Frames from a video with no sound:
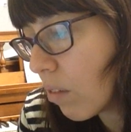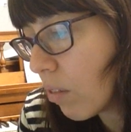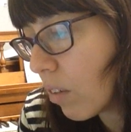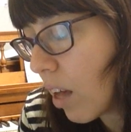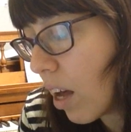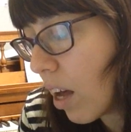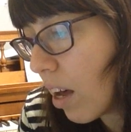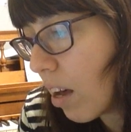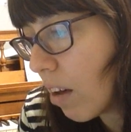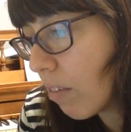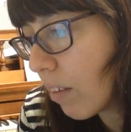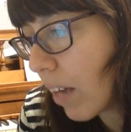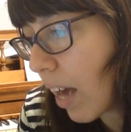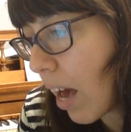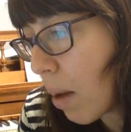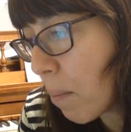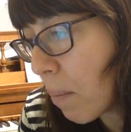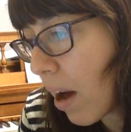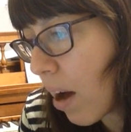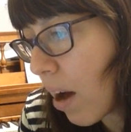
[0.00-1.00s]
of Love,
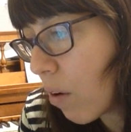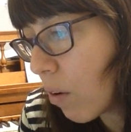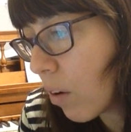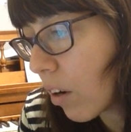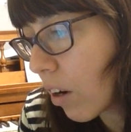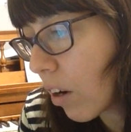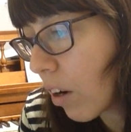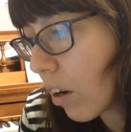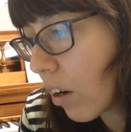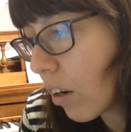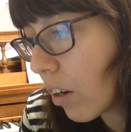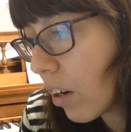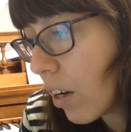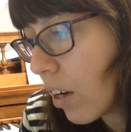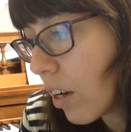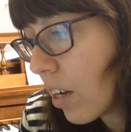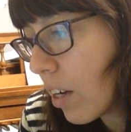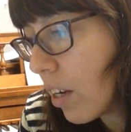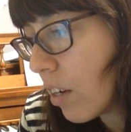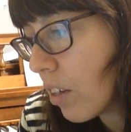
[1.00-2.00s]
Cat Power,
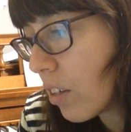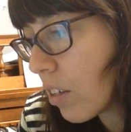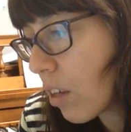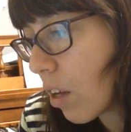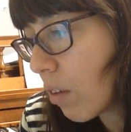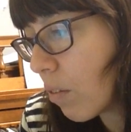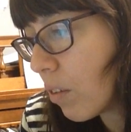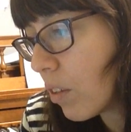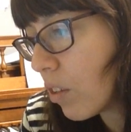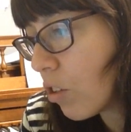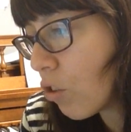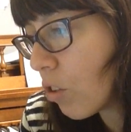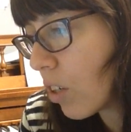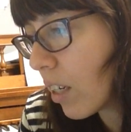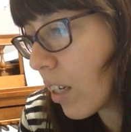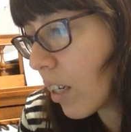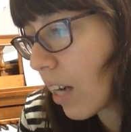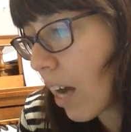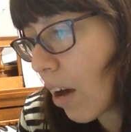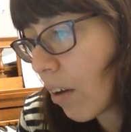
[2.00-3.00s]
Sullivan
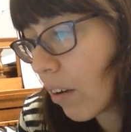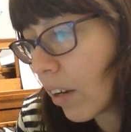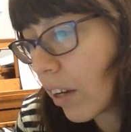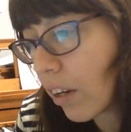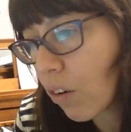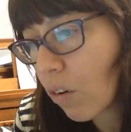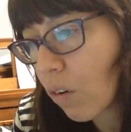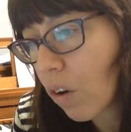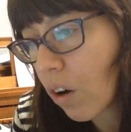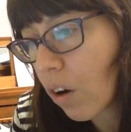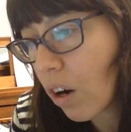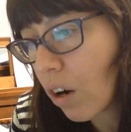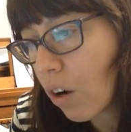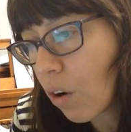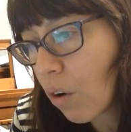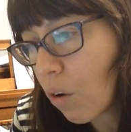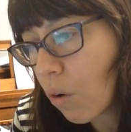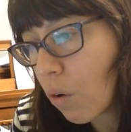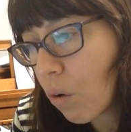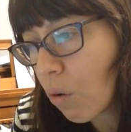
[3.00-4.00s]
Street, Counting
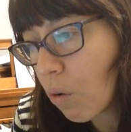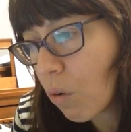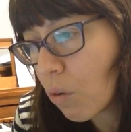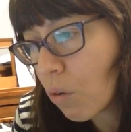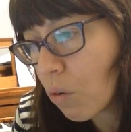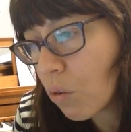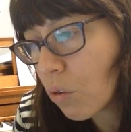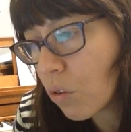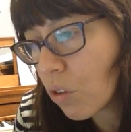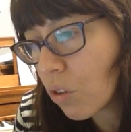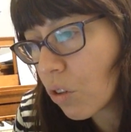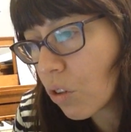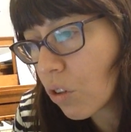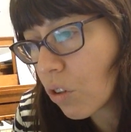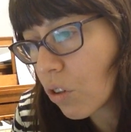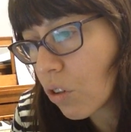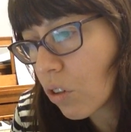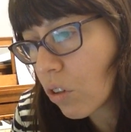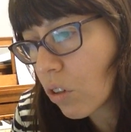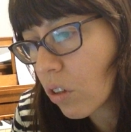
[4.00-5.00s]

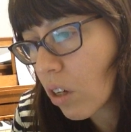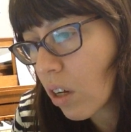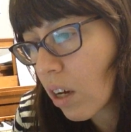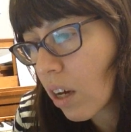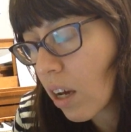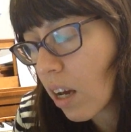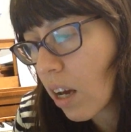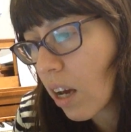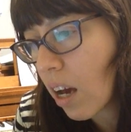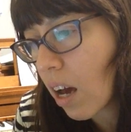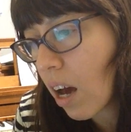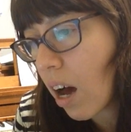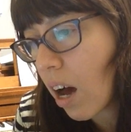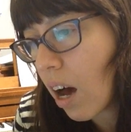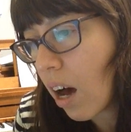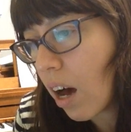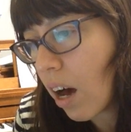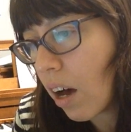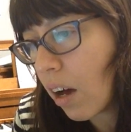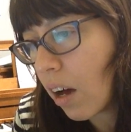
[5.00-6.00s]
Crows,
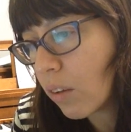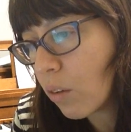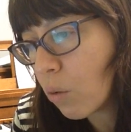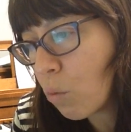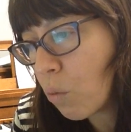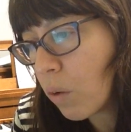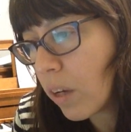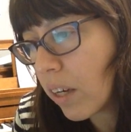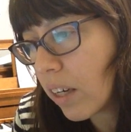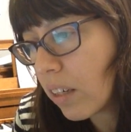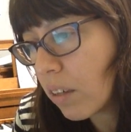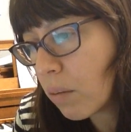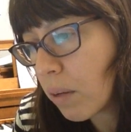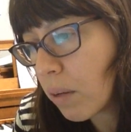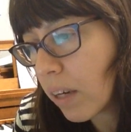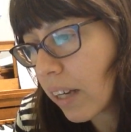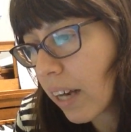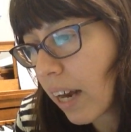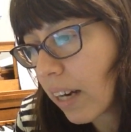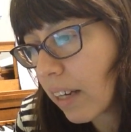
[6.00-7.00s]
The Wind
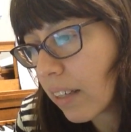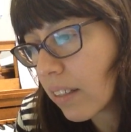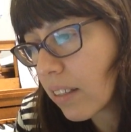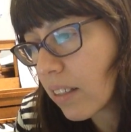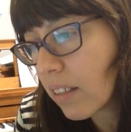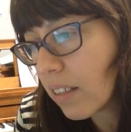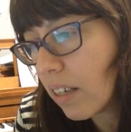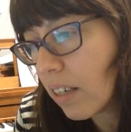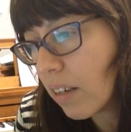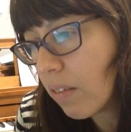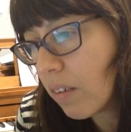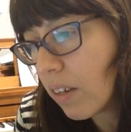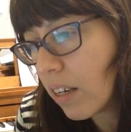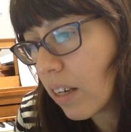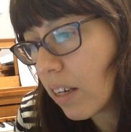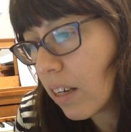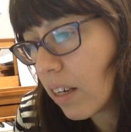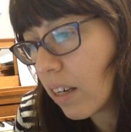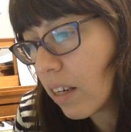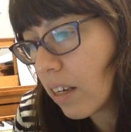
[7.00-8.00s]
by Cat
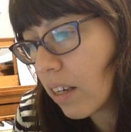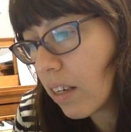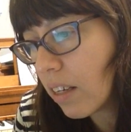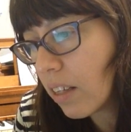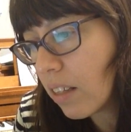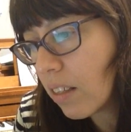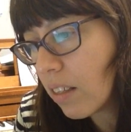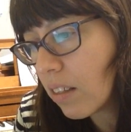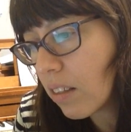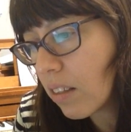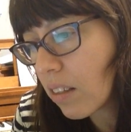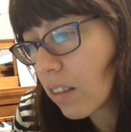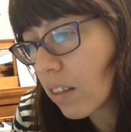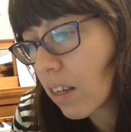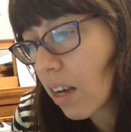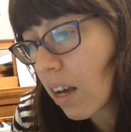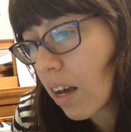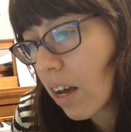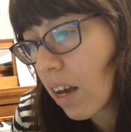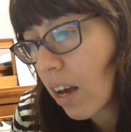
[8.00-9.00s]

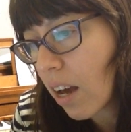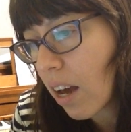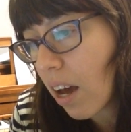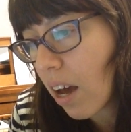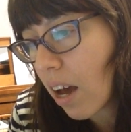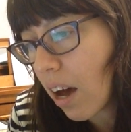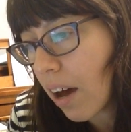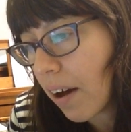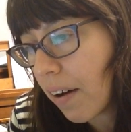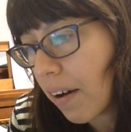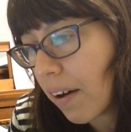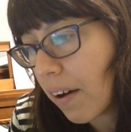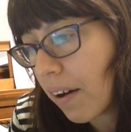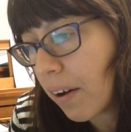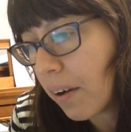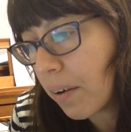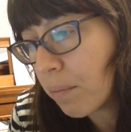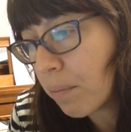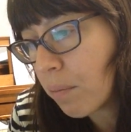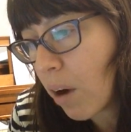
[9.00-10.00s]
Stevens,
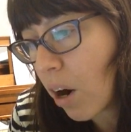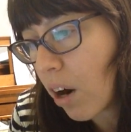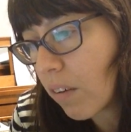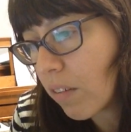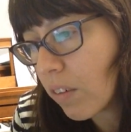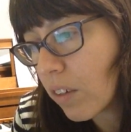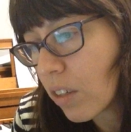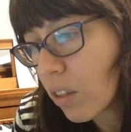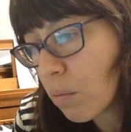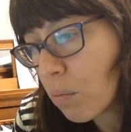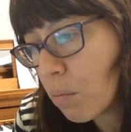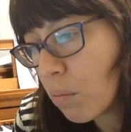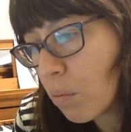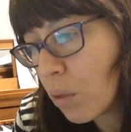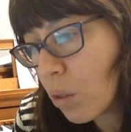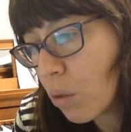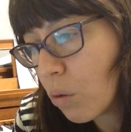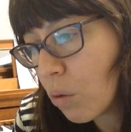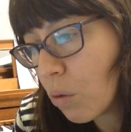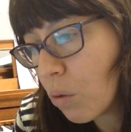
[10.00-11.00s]
Harvest
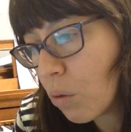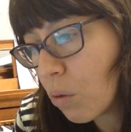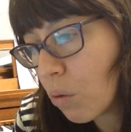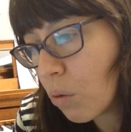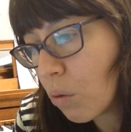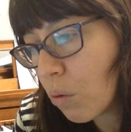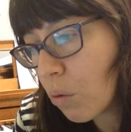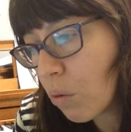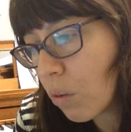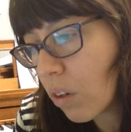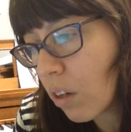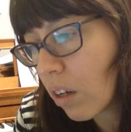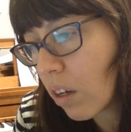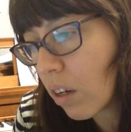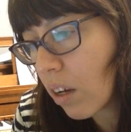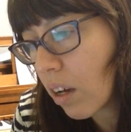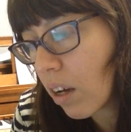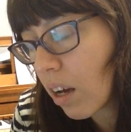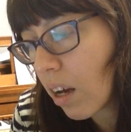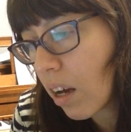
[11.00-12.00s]
Moon.
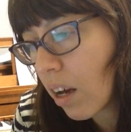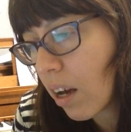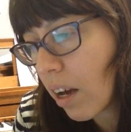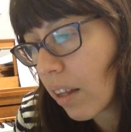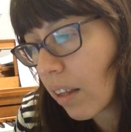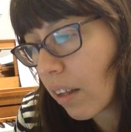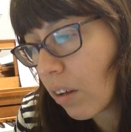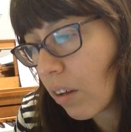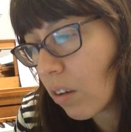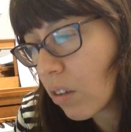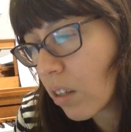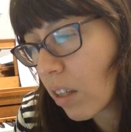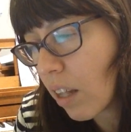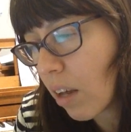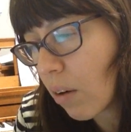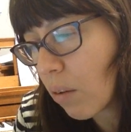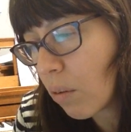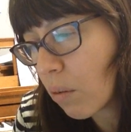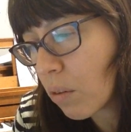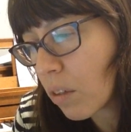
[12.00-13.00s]
I think you said
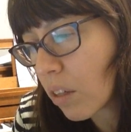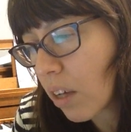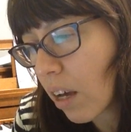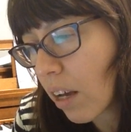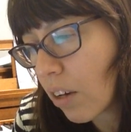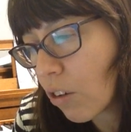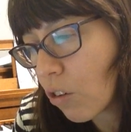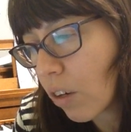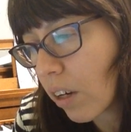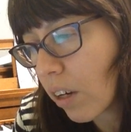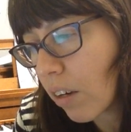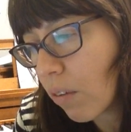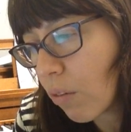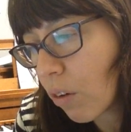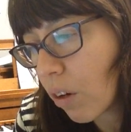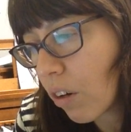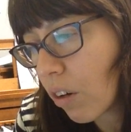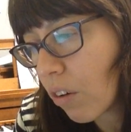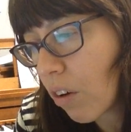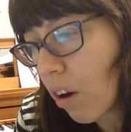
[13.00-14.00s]
that one was kind of tricky
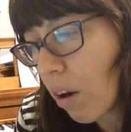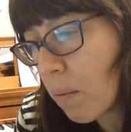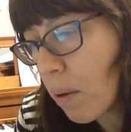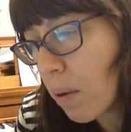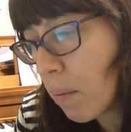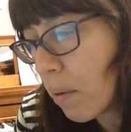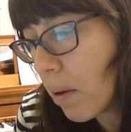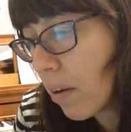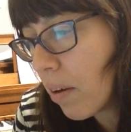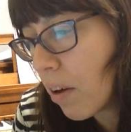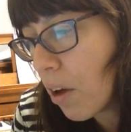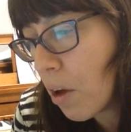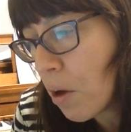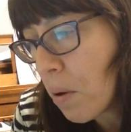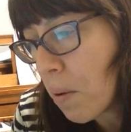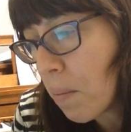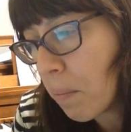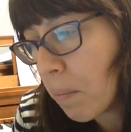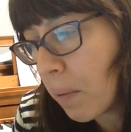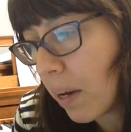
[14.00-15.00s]
for guitar, maybe?
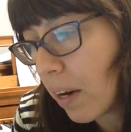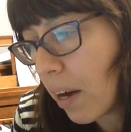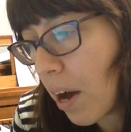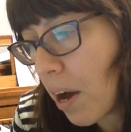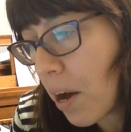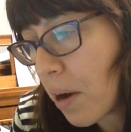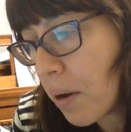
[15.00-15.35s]
But